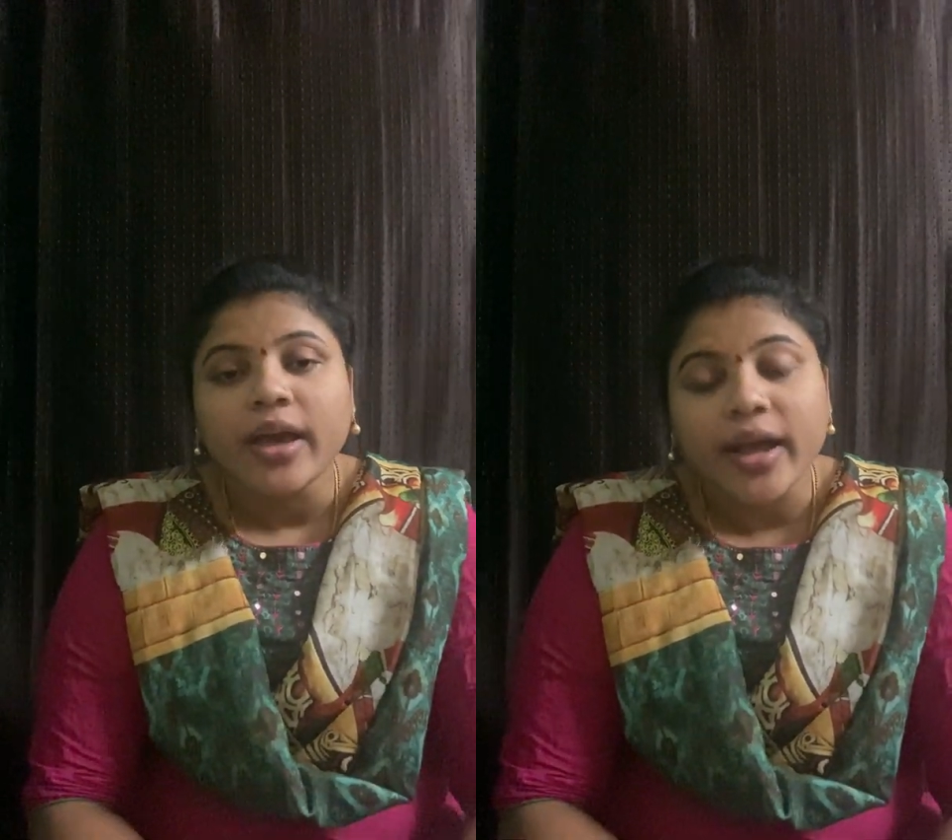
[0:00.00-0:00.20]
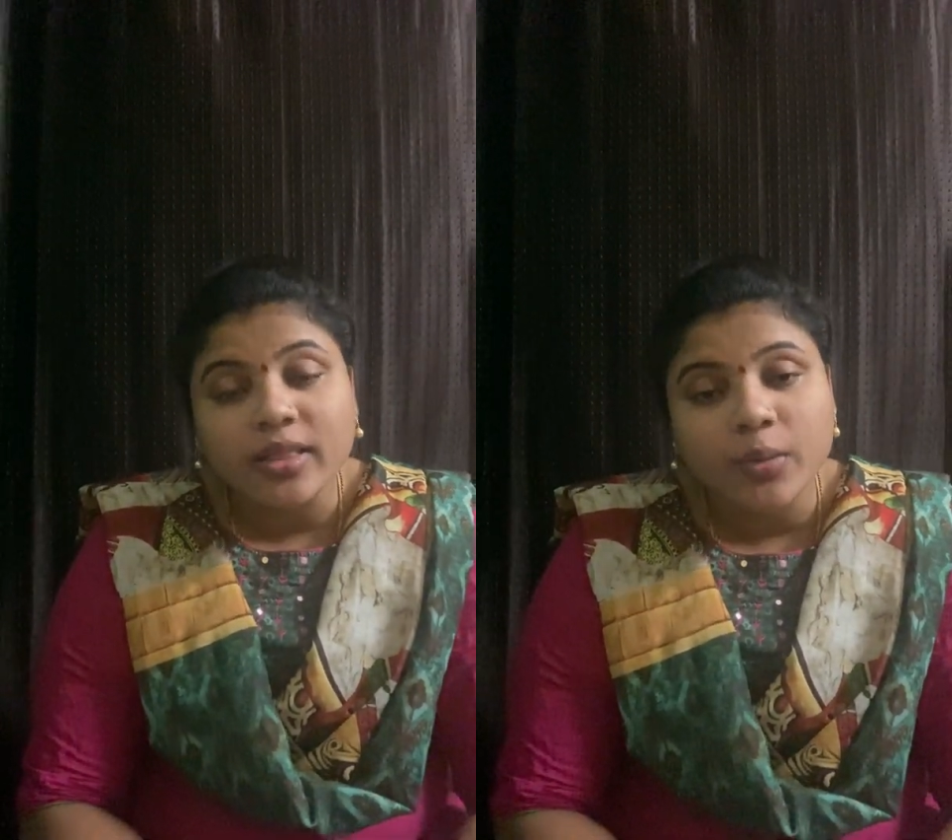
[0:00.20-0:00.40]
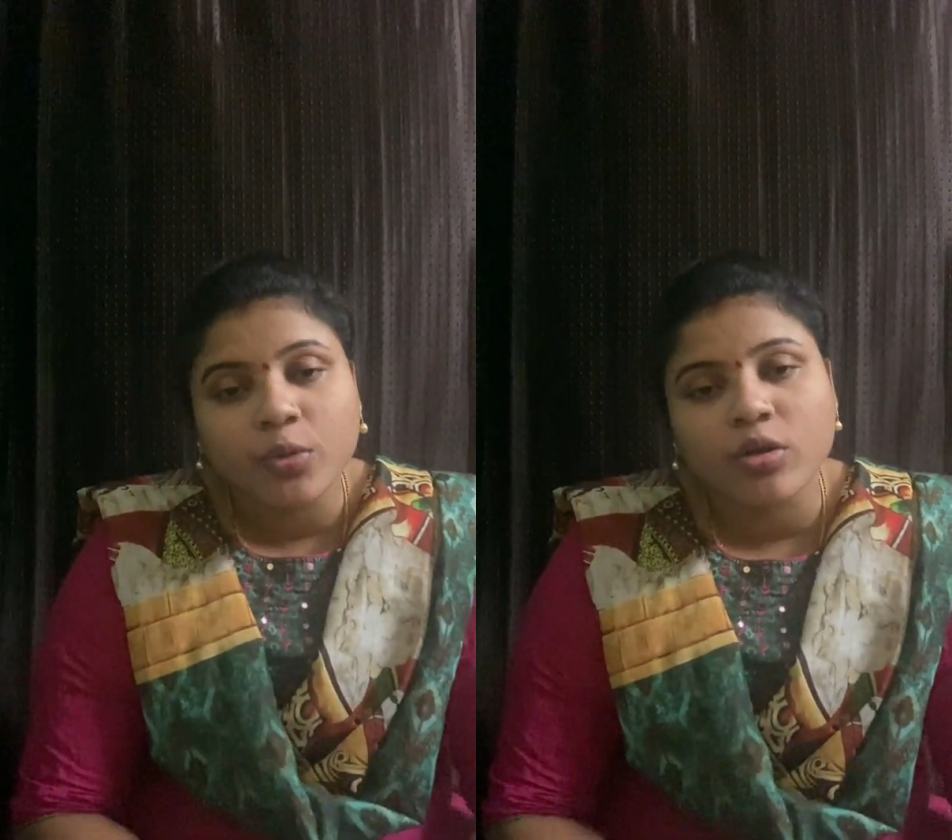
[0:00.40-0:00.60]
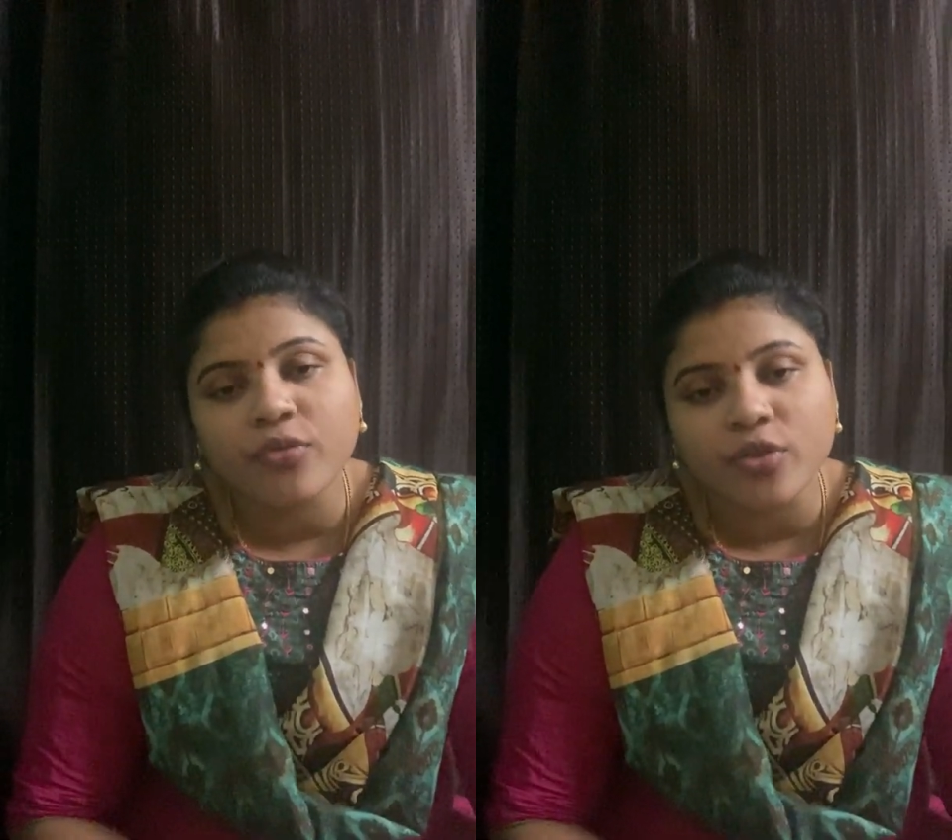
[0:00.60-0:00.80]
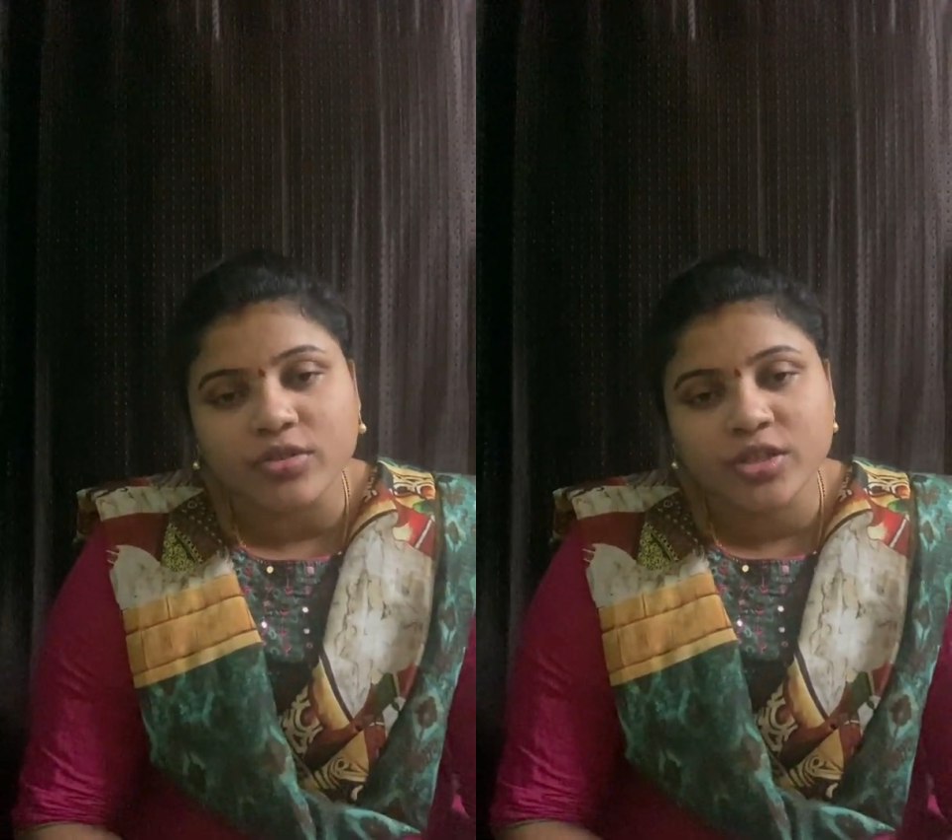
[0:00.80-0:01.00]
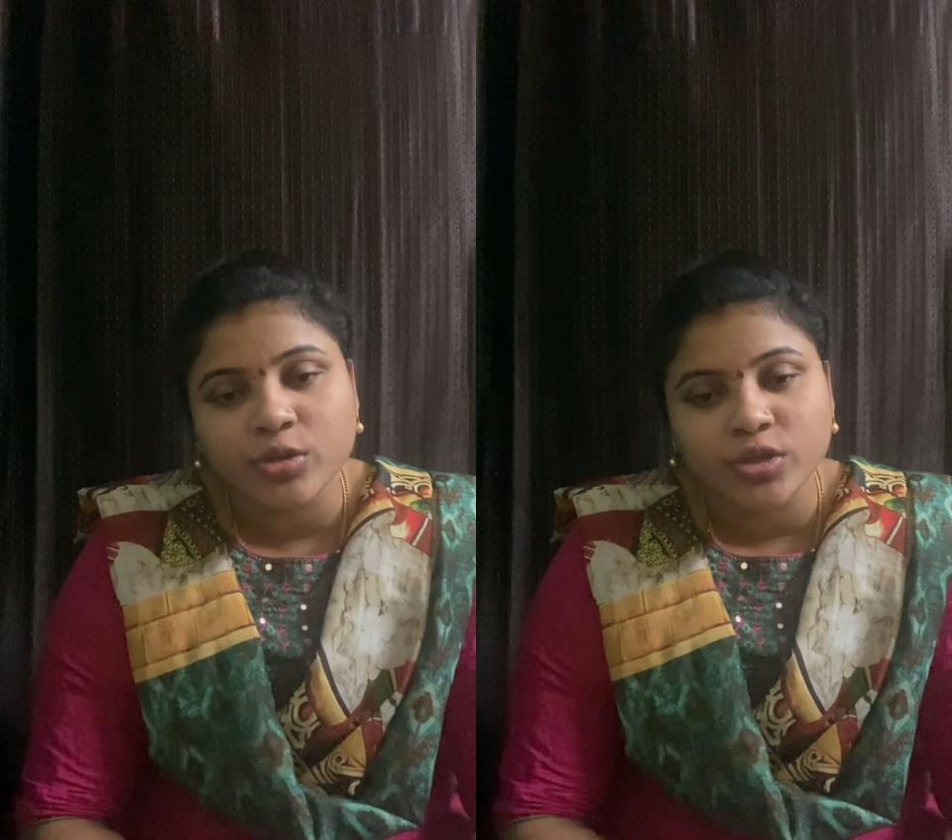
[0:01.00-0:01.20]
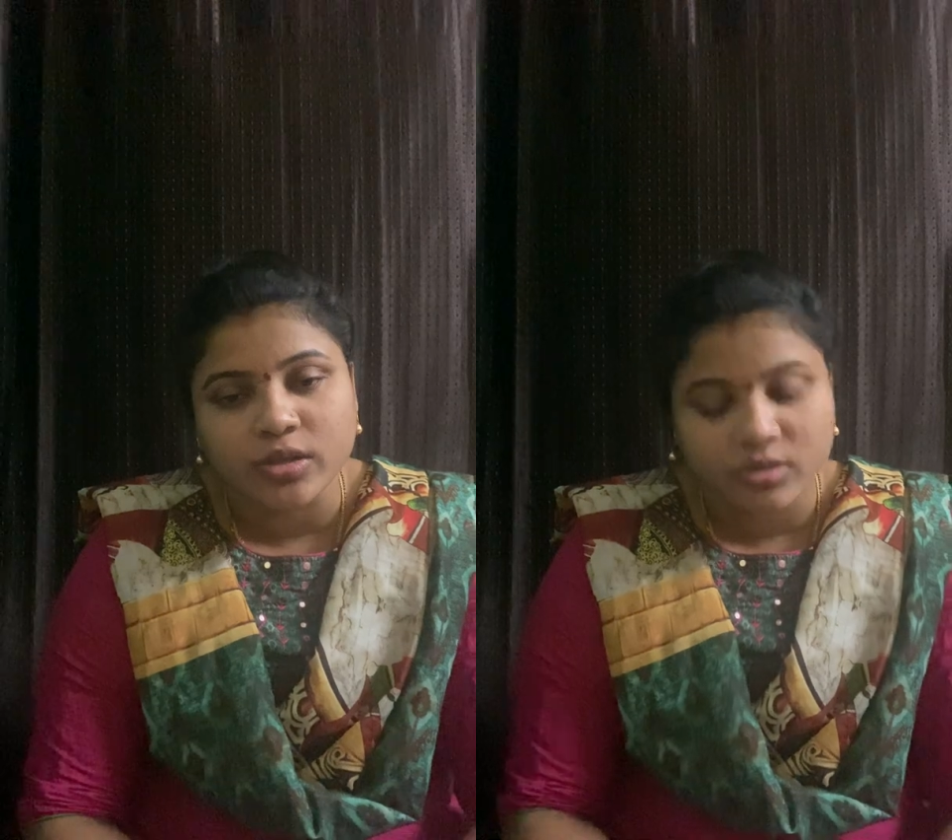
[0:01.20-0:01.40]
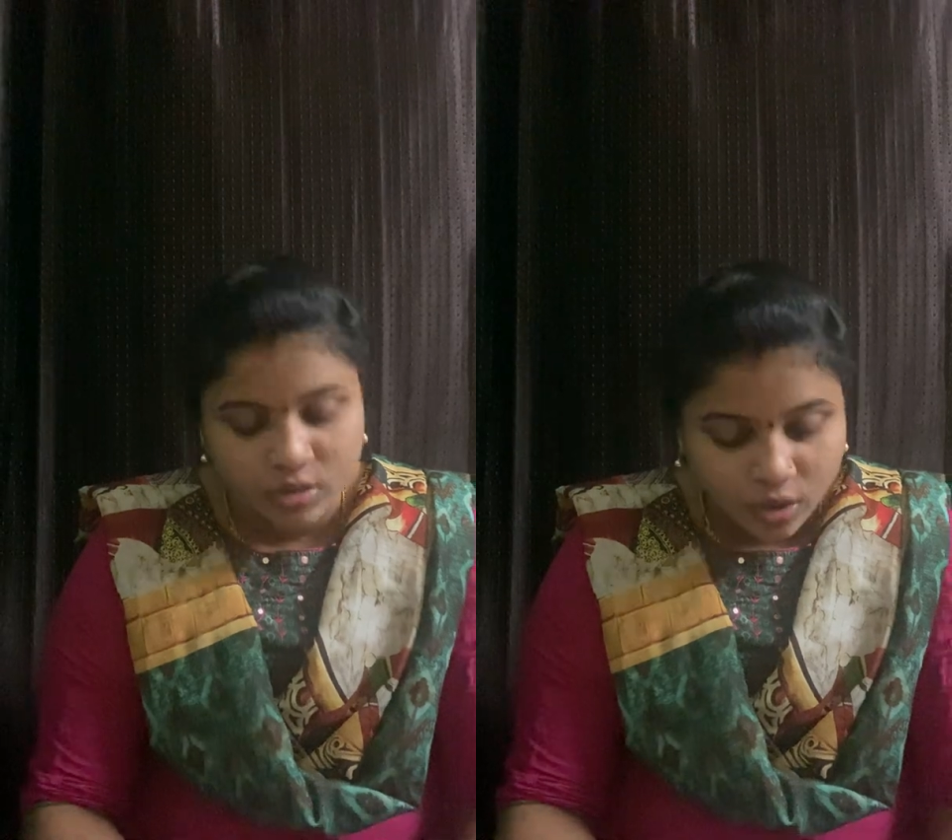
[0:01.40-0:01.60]
in the book of Constitution.
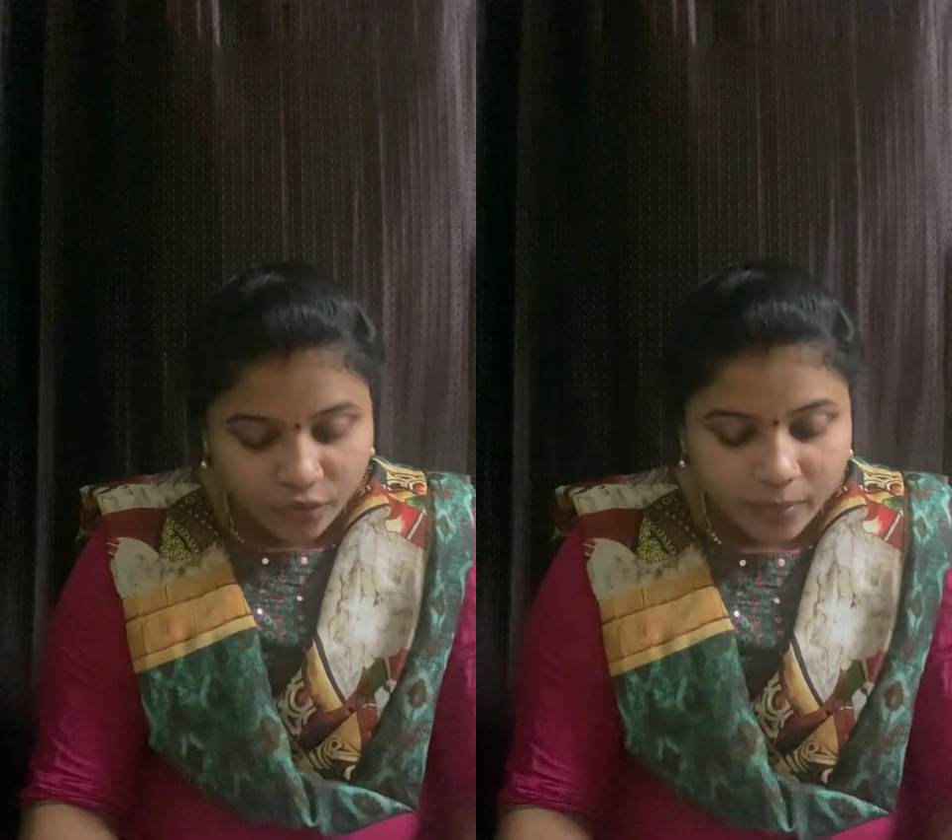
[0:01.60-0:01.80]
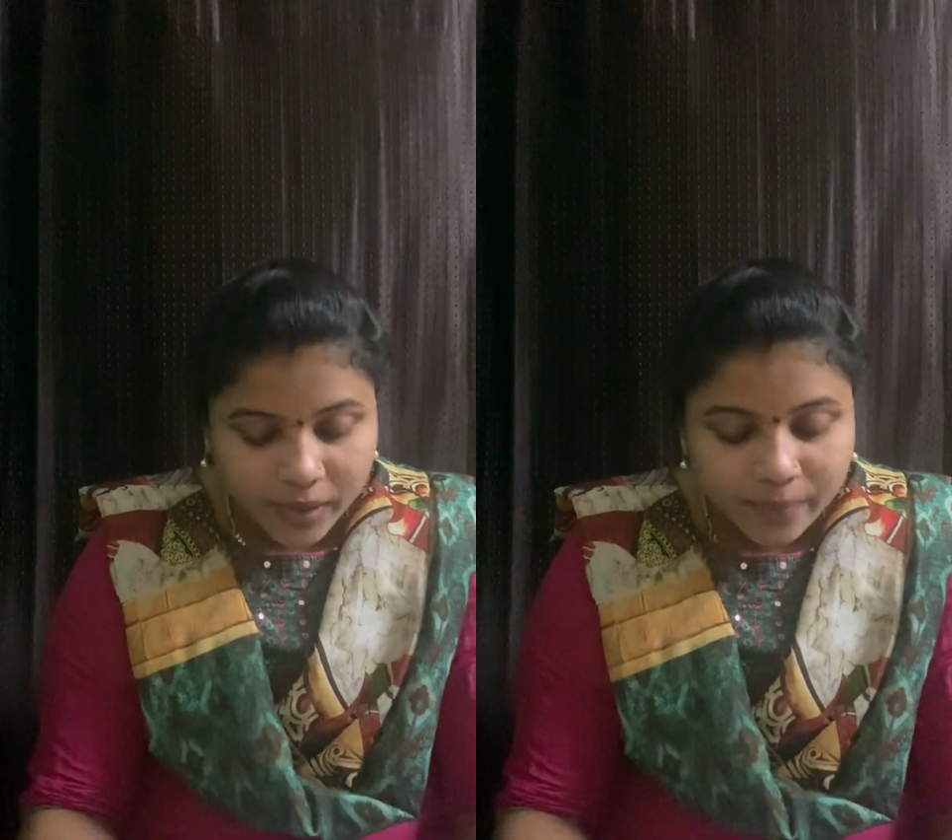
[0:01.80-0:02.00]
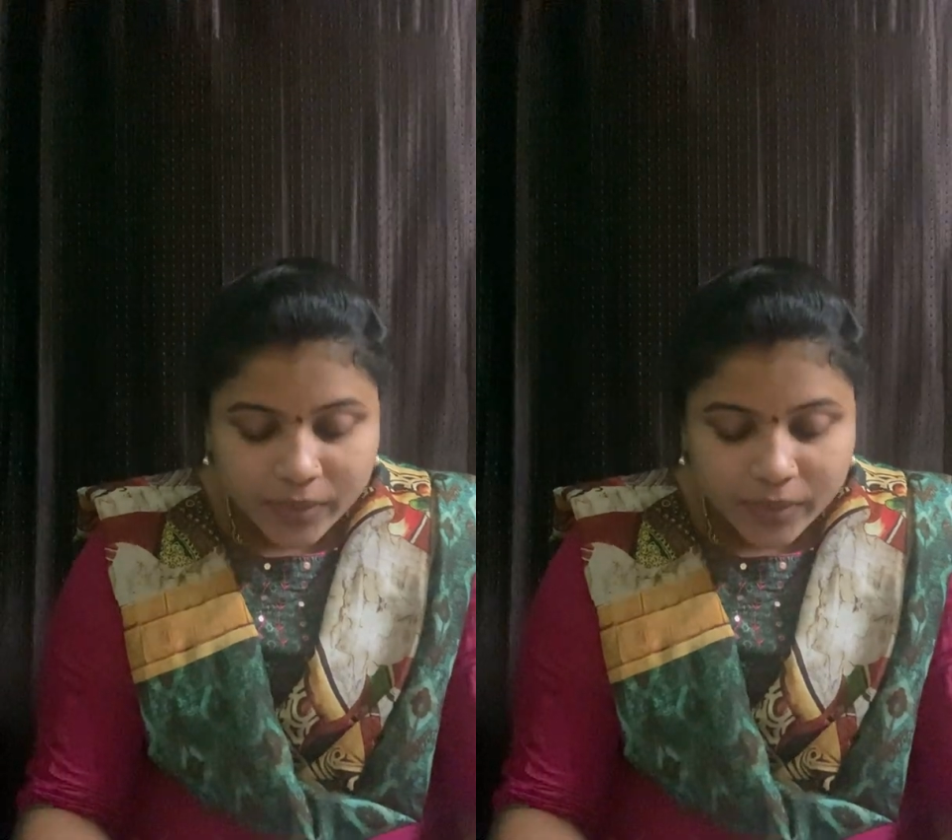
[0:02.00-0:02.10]
So for me,